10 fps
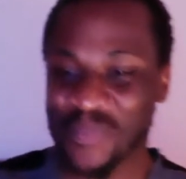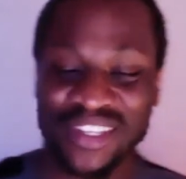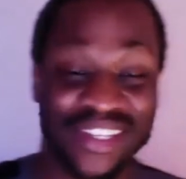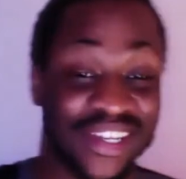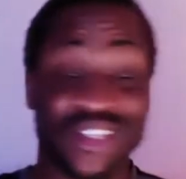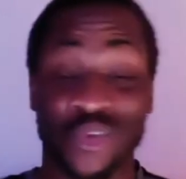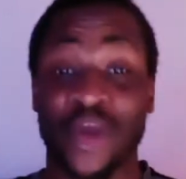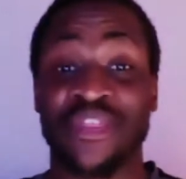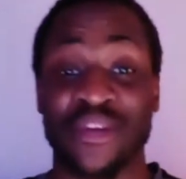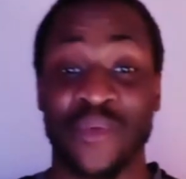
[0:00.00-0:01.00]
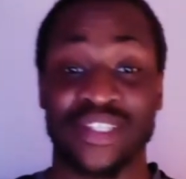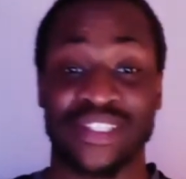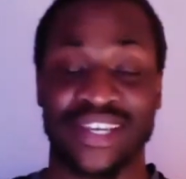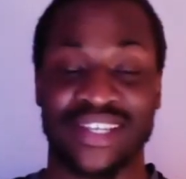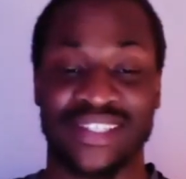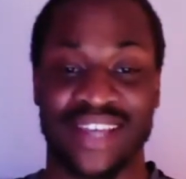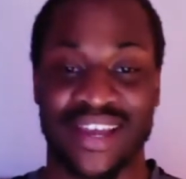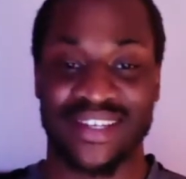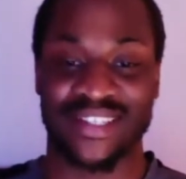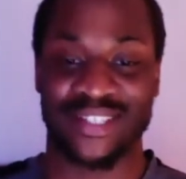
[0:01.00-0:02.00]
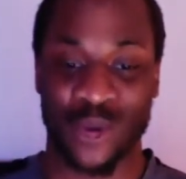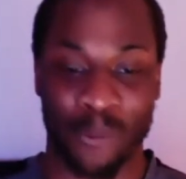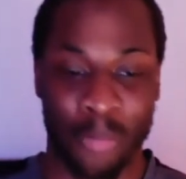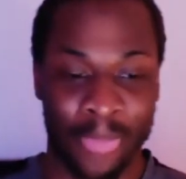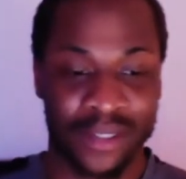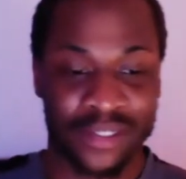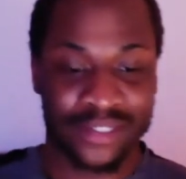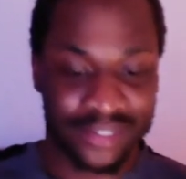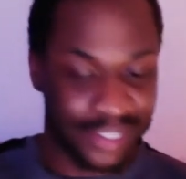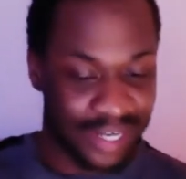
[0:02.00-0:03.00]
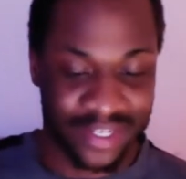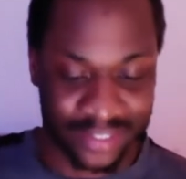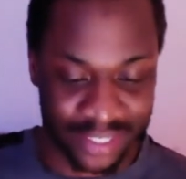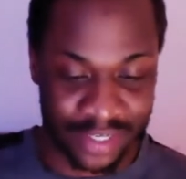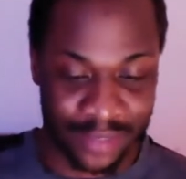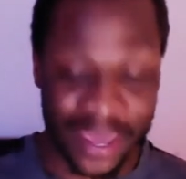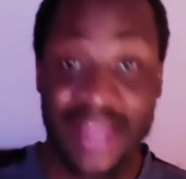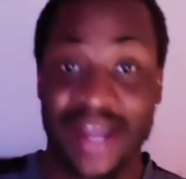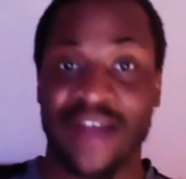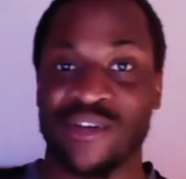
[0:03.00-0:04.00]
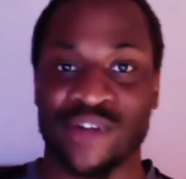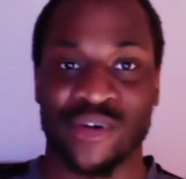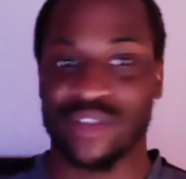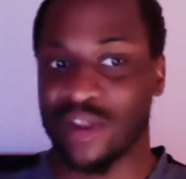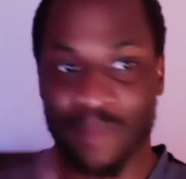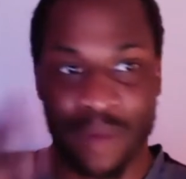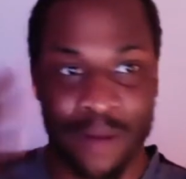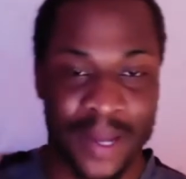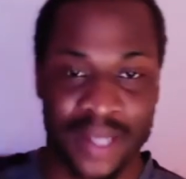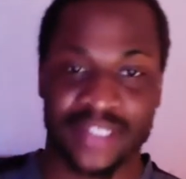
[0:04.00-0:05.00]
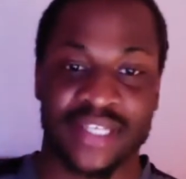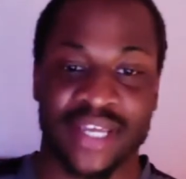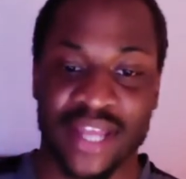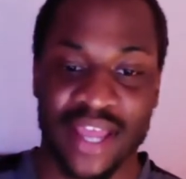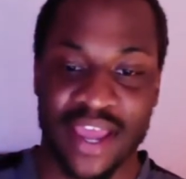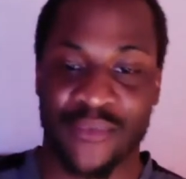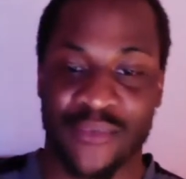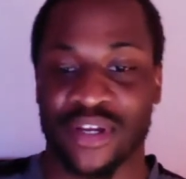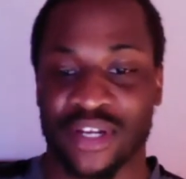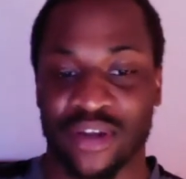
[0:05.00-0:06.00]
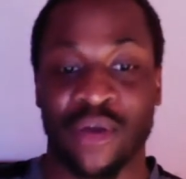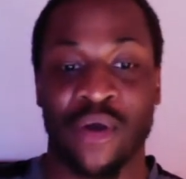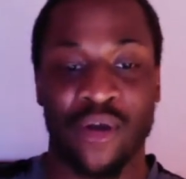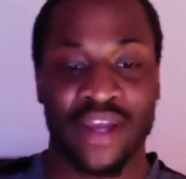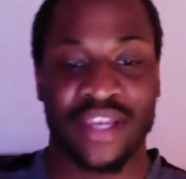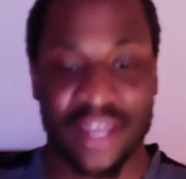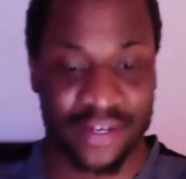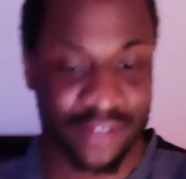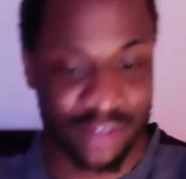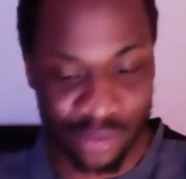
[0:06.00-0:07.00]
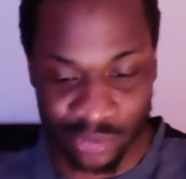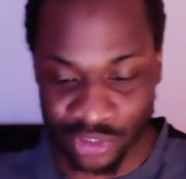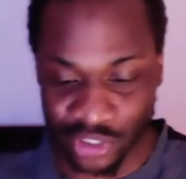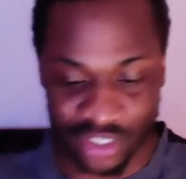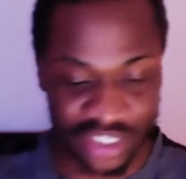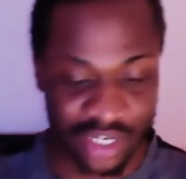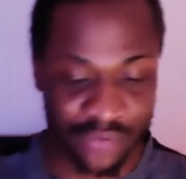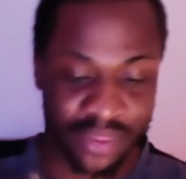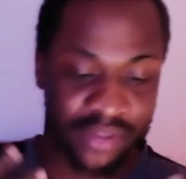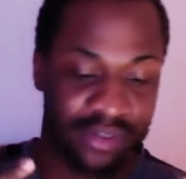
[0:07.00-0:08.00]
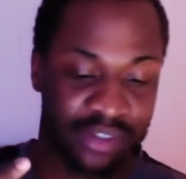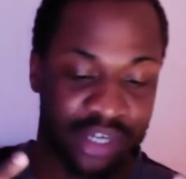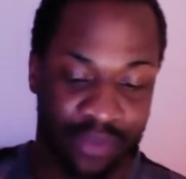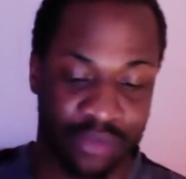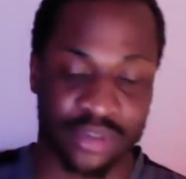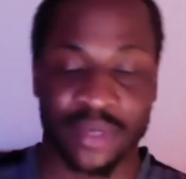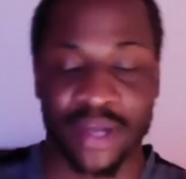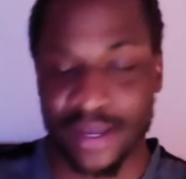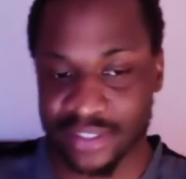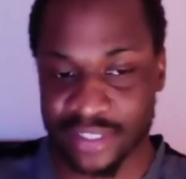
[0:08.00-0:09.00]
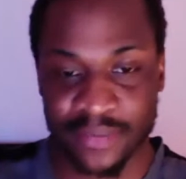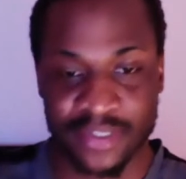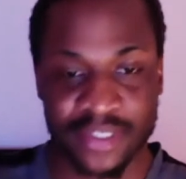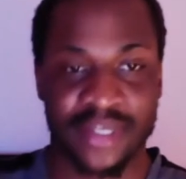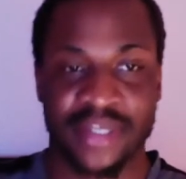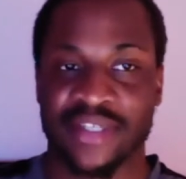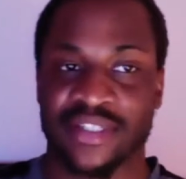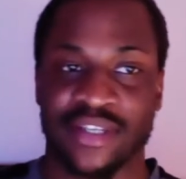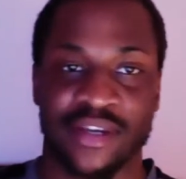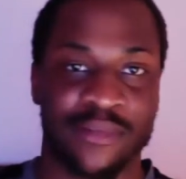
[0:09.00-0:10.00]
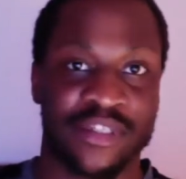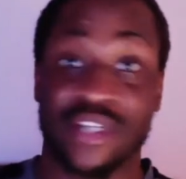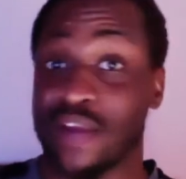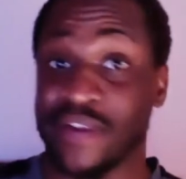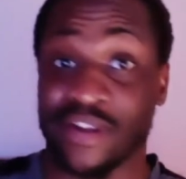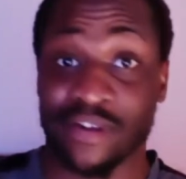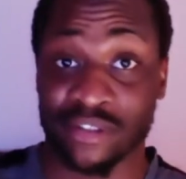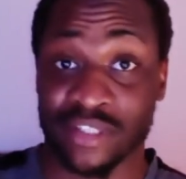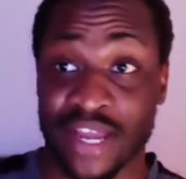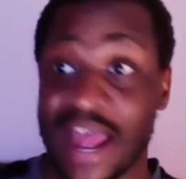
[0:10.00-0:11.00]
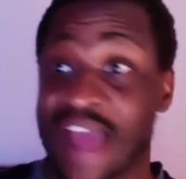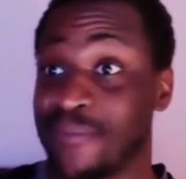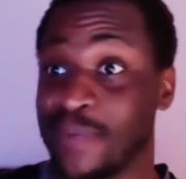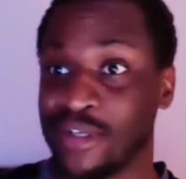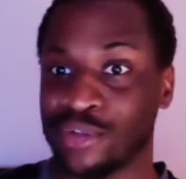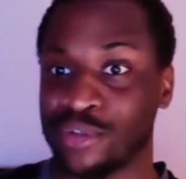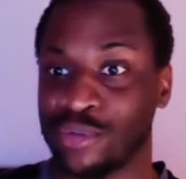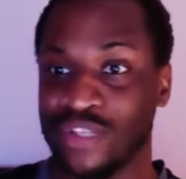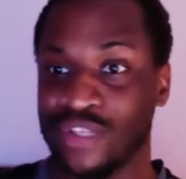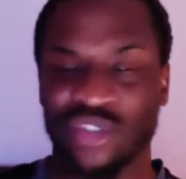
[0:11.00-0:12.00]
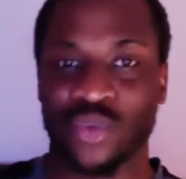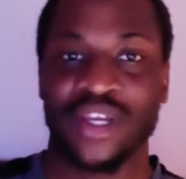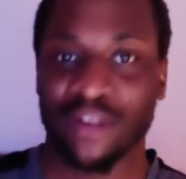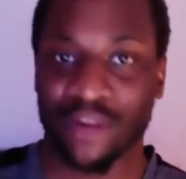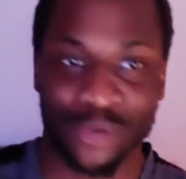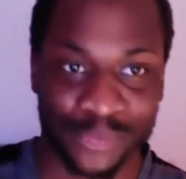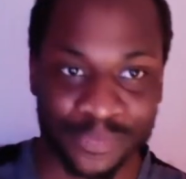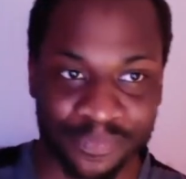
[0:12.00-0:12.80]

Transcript: It's Wealthy Wednesdays, guys. So today's hangout, it's all about mindset, and we're gonna go again, share with you some concepts, some scenarios that I've been through this week alone,